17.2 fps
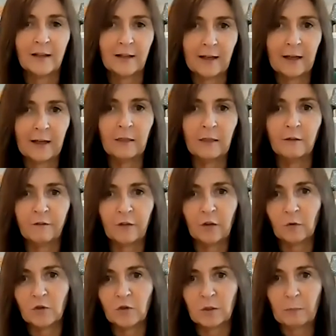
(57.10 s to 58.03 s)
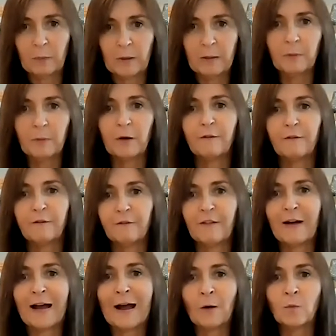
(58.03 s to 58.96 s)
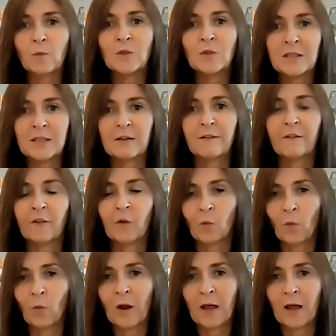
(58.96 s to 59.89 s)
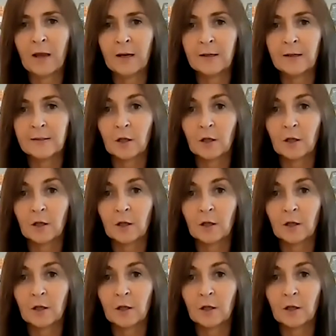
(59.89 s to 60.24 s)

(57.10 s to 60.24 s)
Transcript: in the future. People have found different ways